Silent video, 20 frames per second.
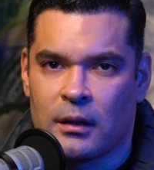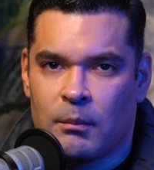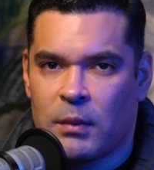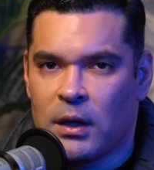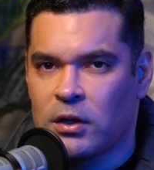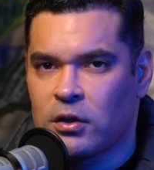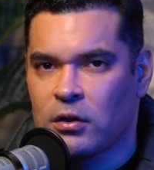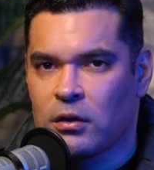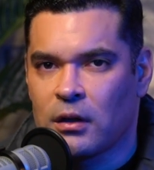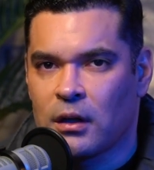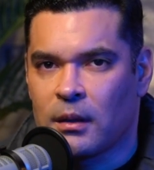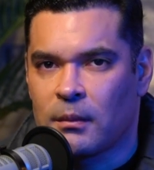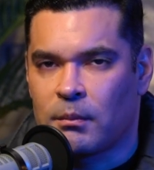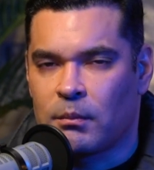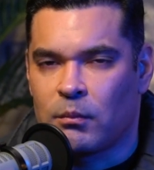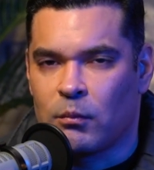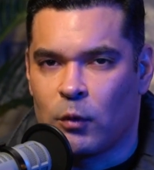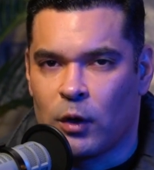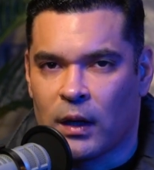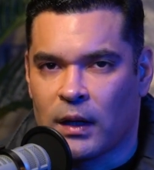Picture a
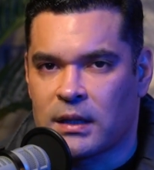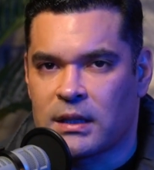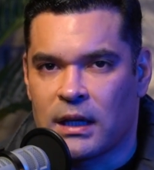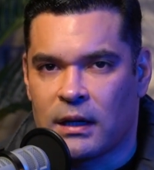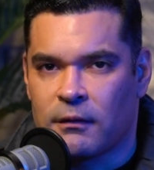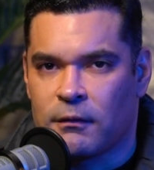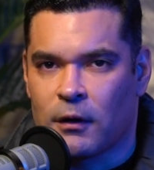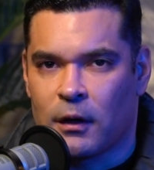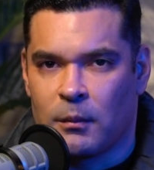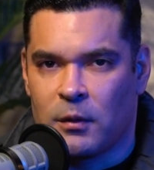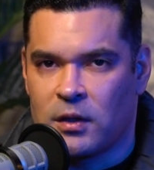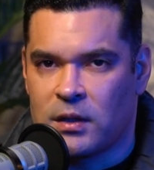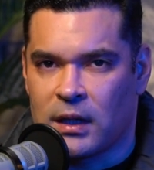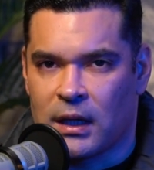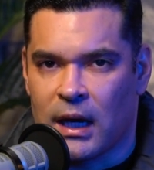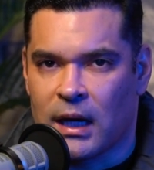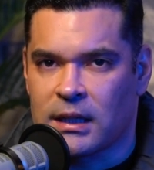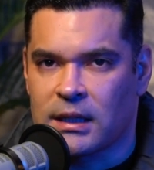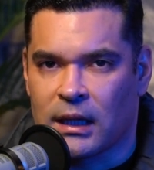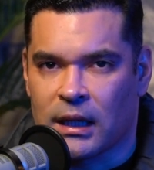real estate firm
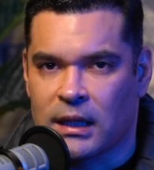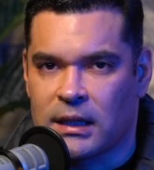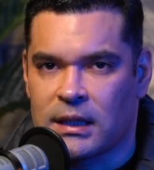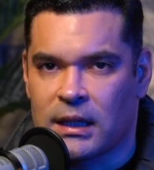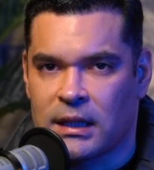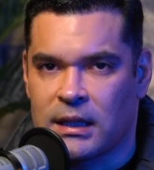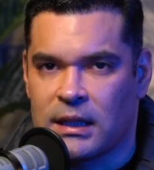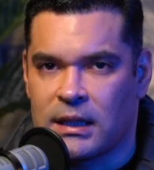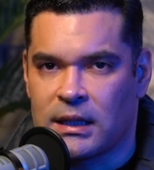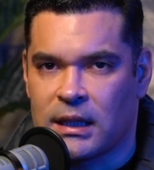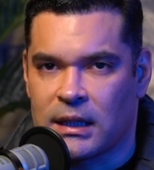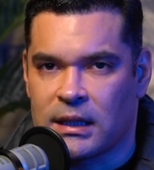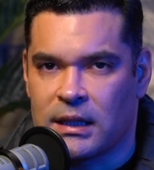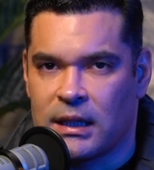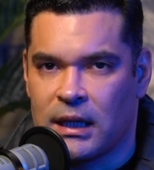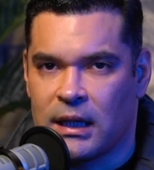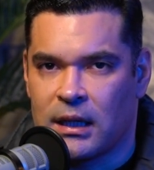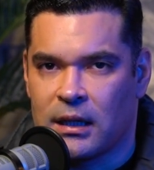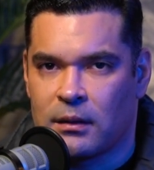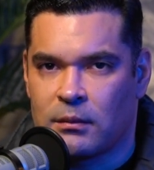using X L S sixty-six
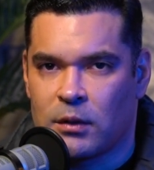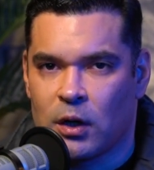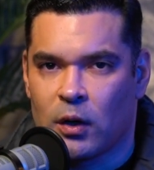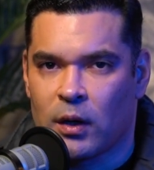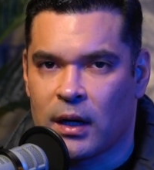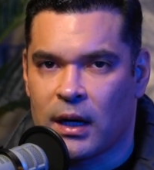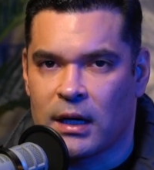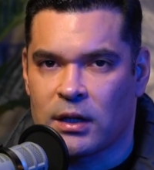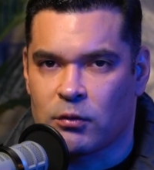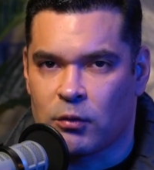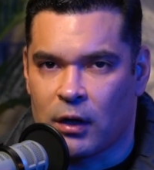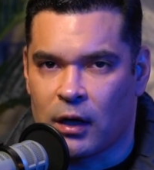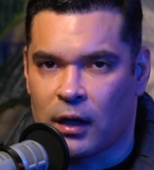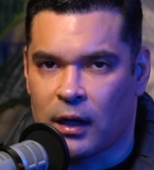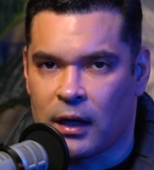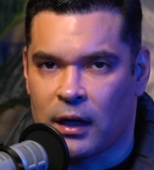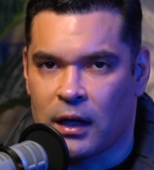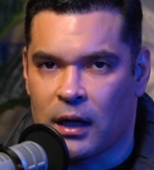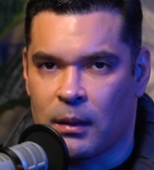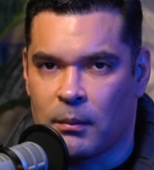D to tokenize rental
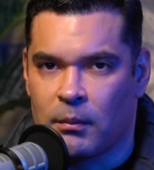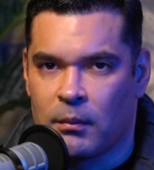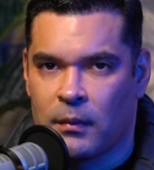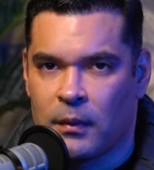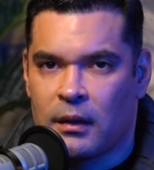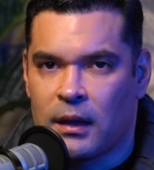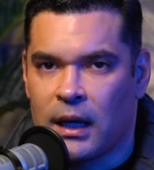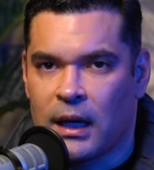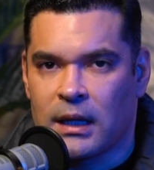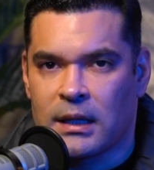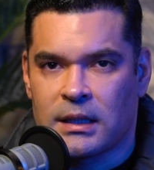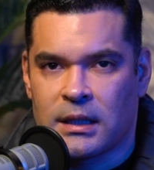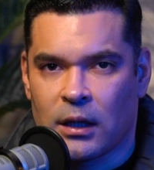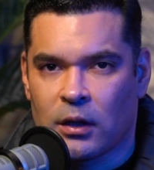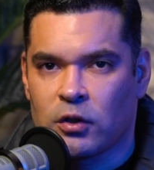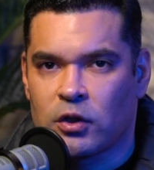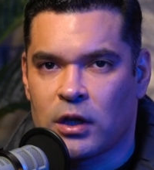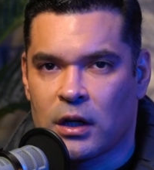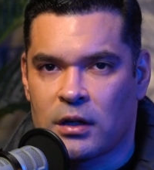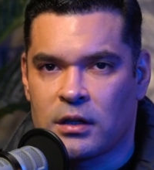income. They could
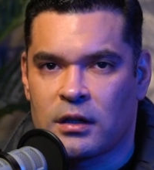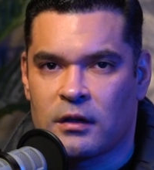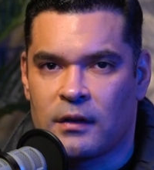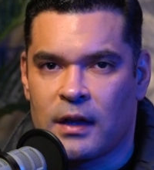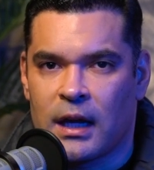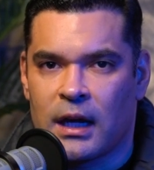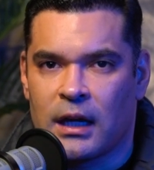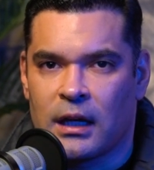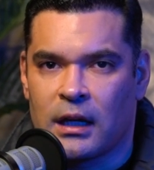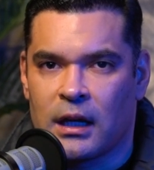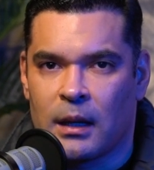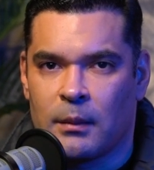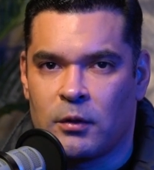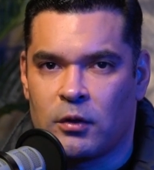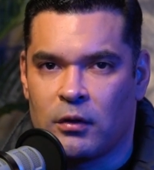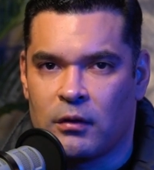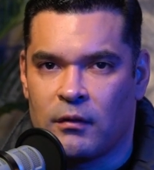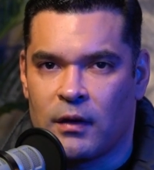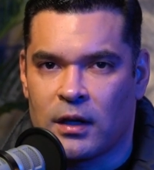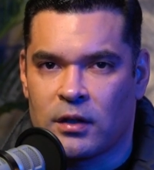sell shares of that income
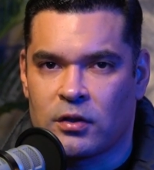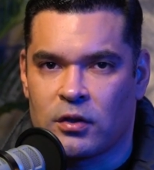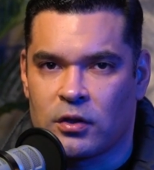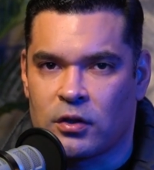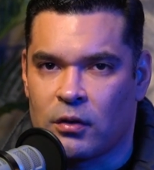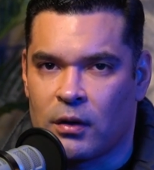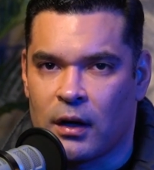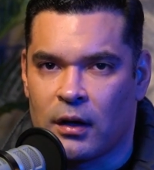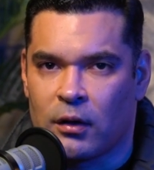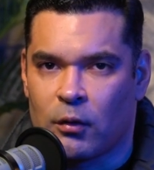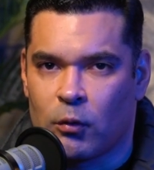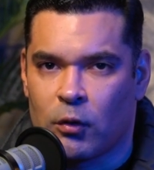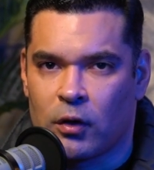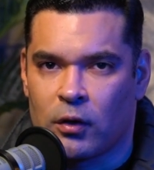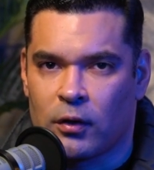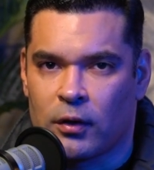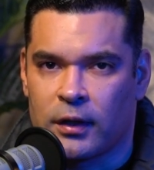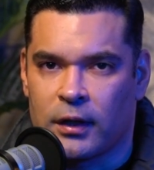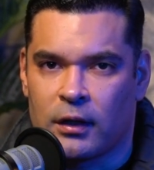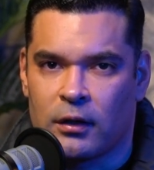to investors around the
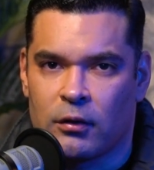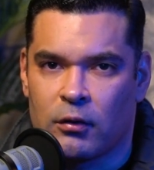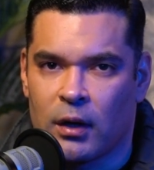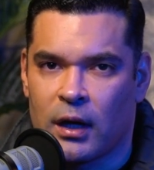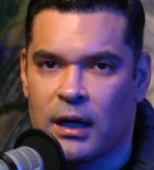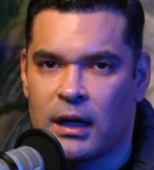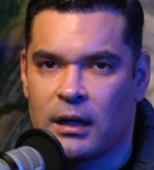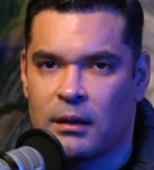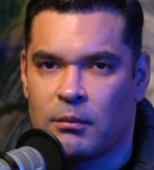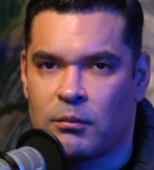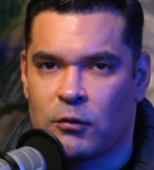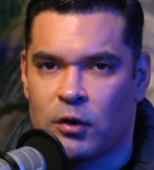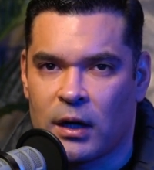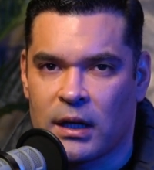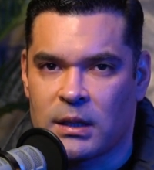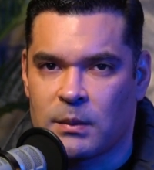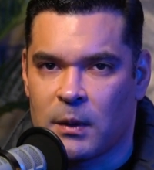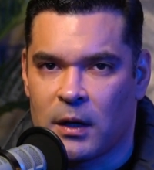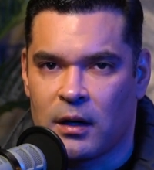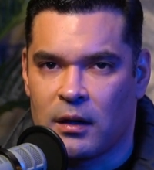world and create a
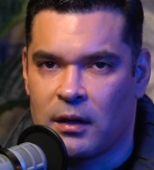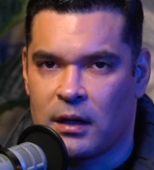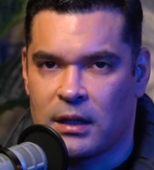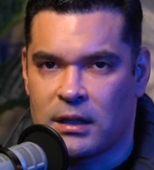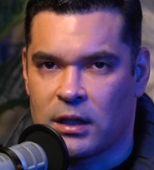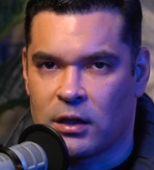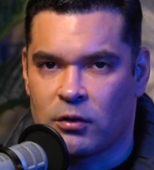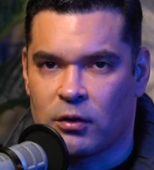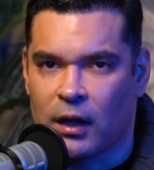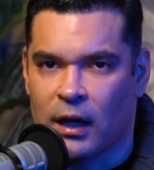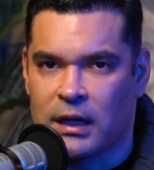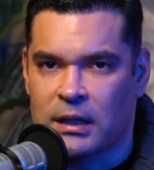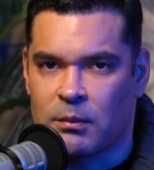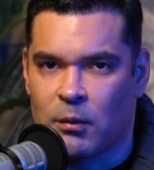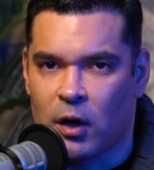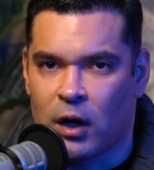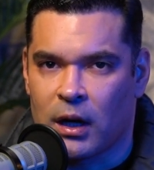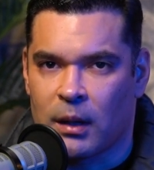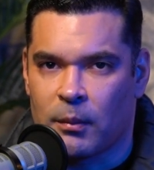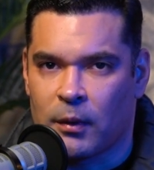transparent, decentralized
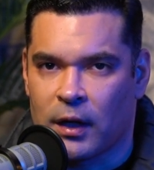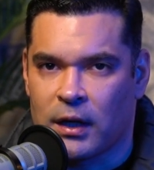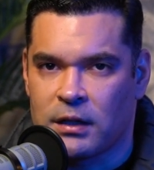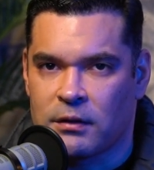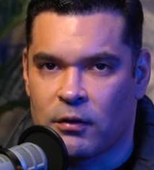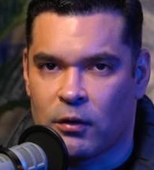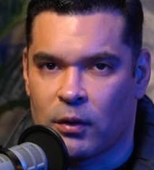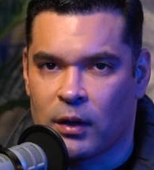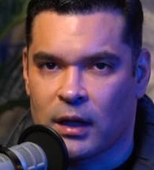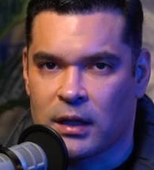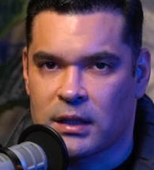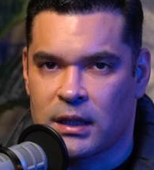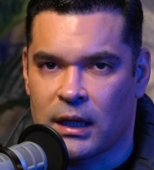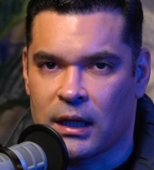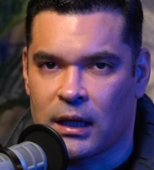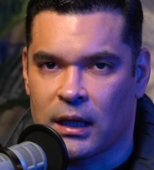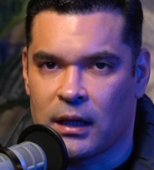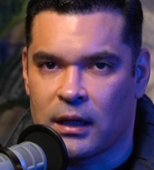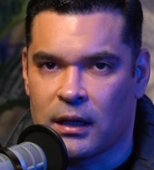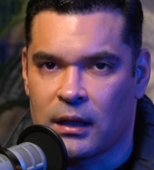marketplace for real
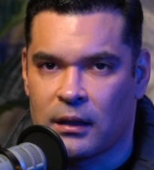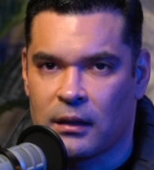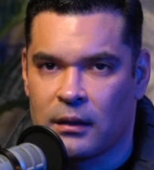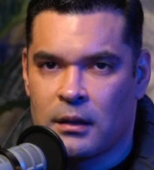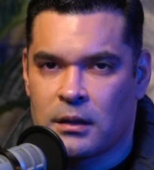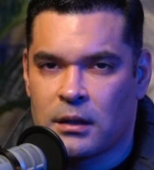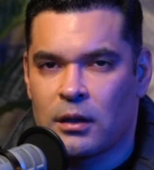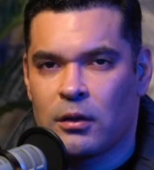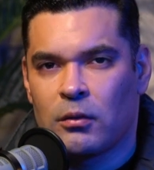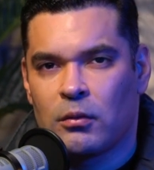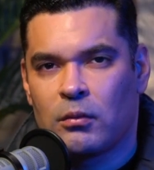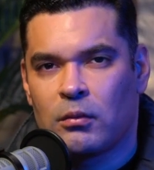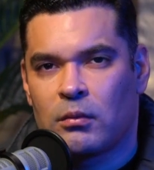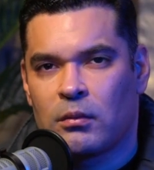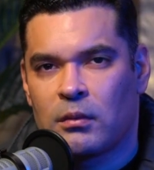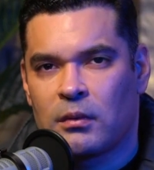estate lending. So,